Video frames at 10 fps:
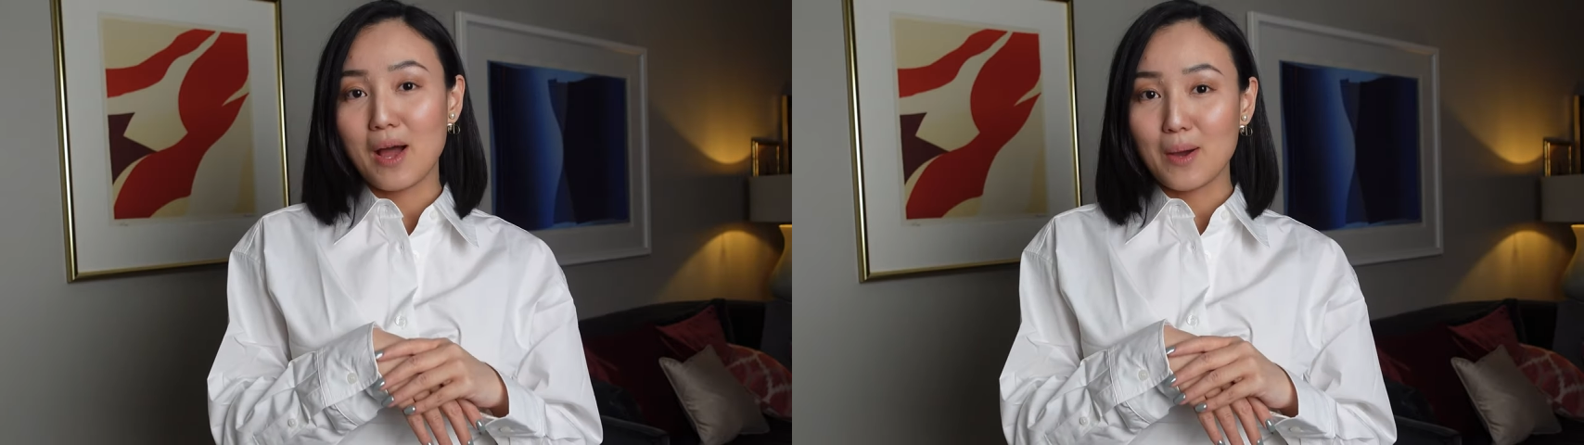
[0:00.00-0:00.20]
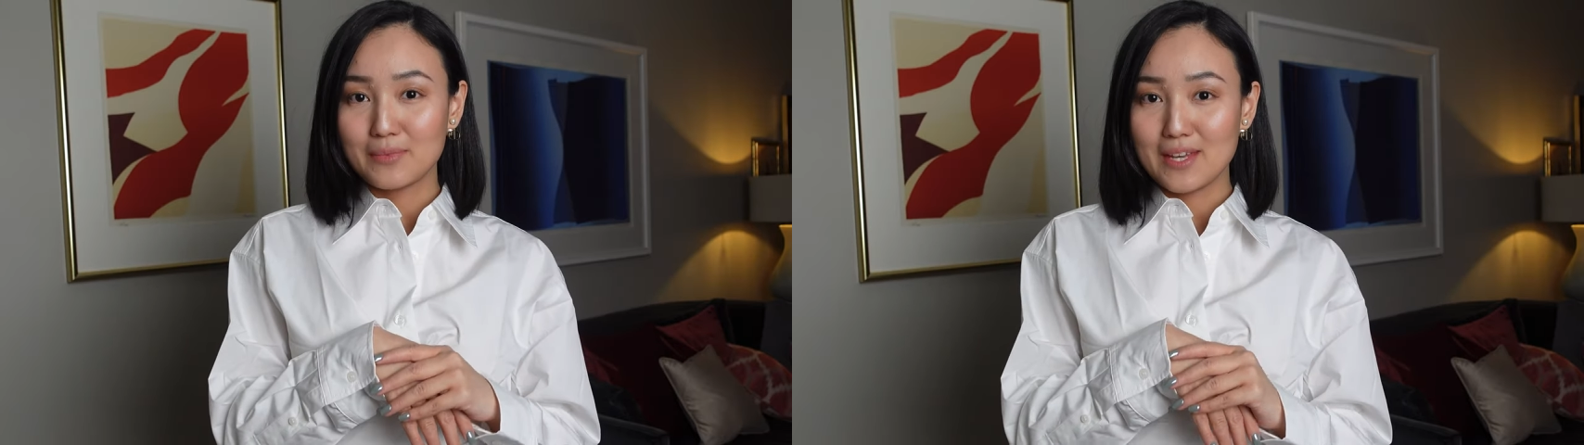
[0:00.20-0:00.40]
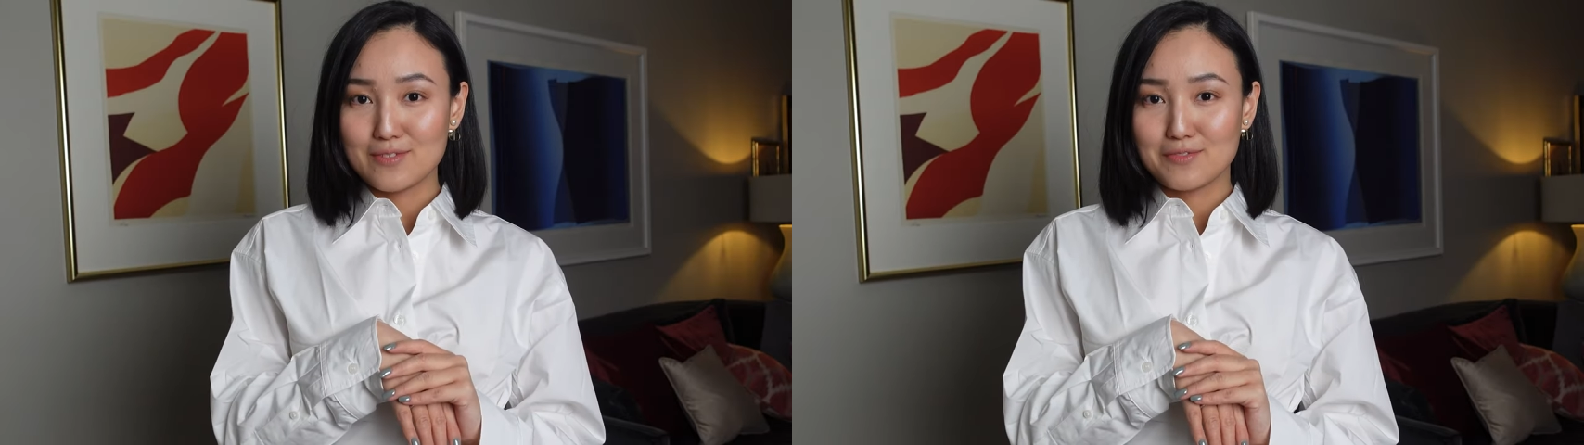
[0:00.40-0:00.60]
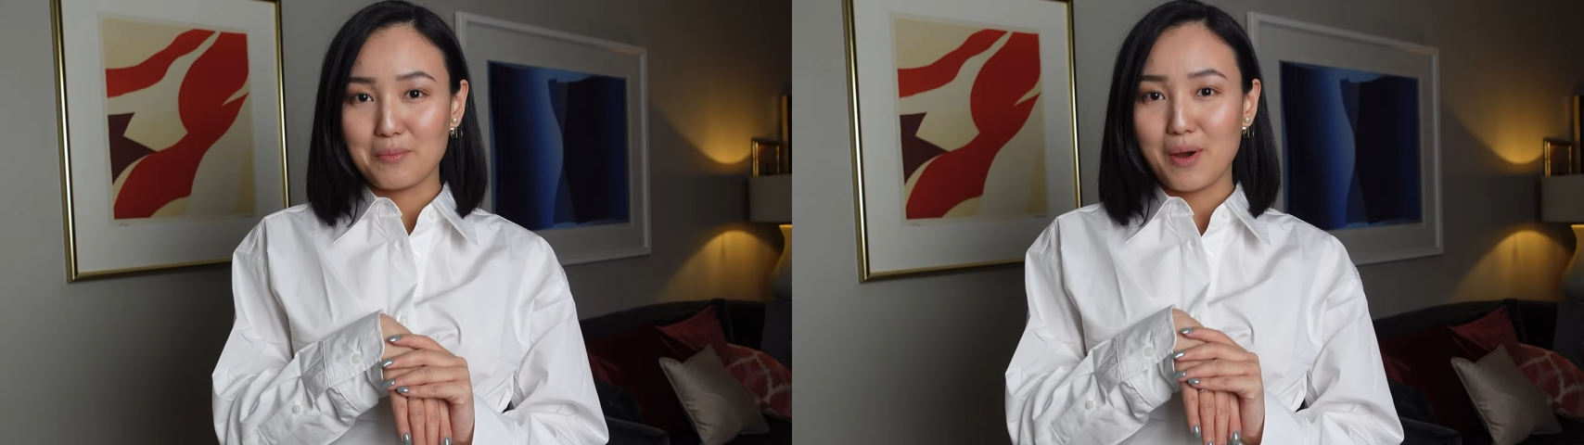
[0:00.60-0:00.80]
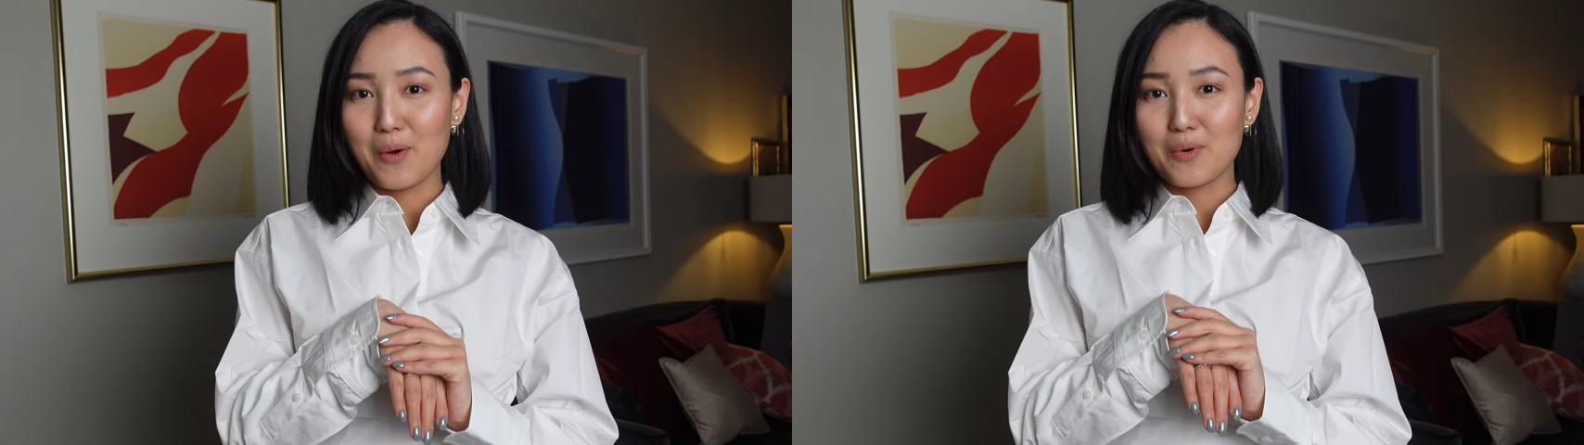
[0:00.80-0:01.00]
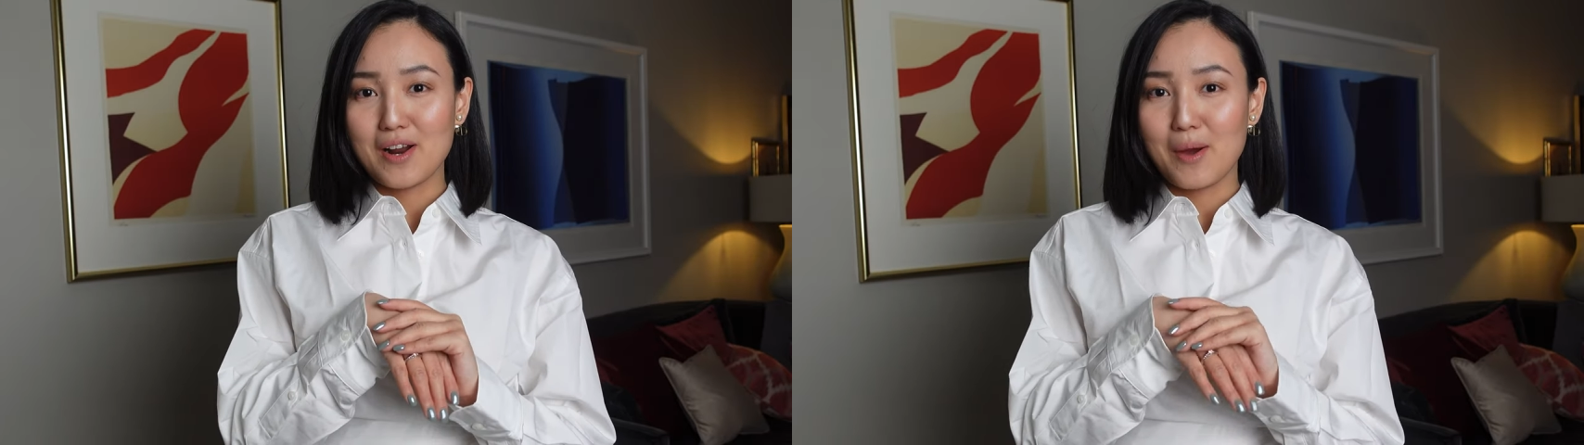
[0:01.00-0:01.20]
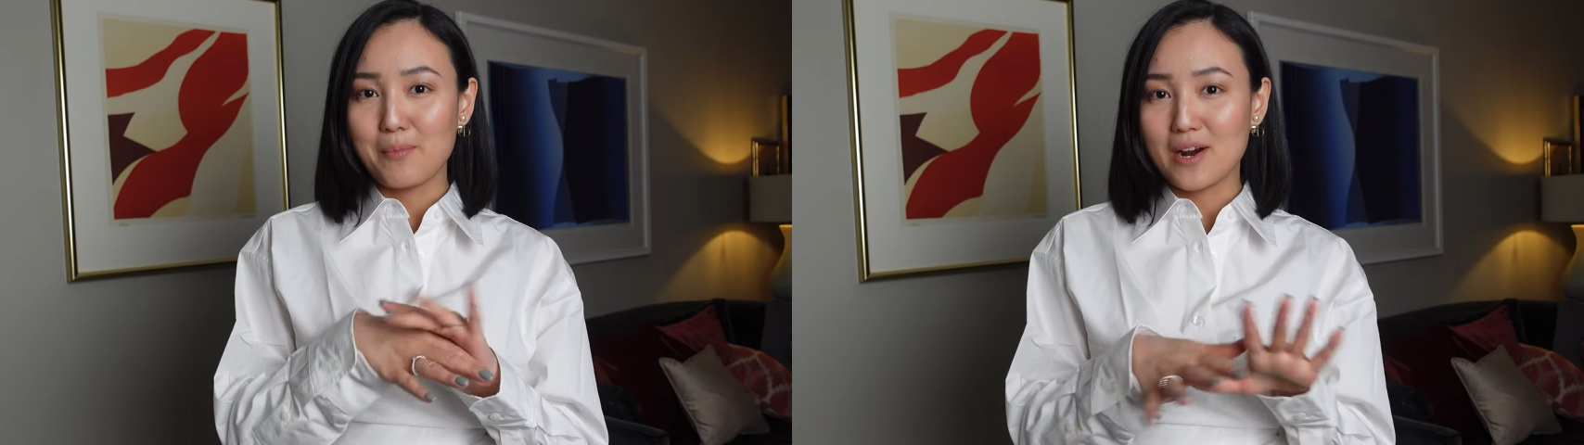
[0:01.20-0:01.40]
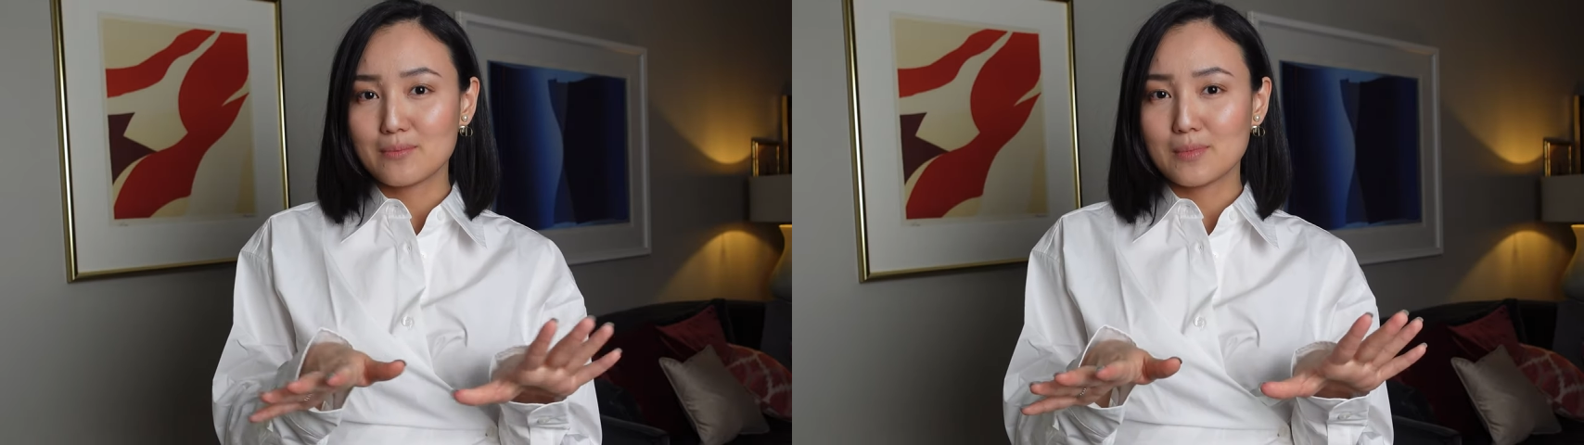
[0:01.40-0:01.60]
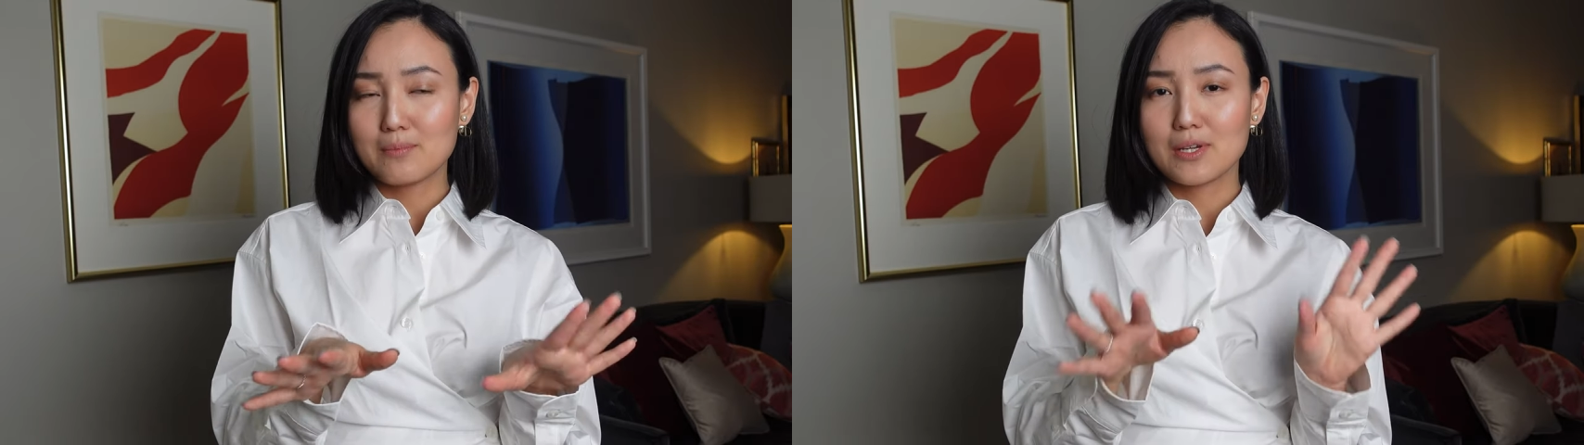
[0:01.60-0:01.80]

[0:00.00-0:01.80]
updates from our apartment,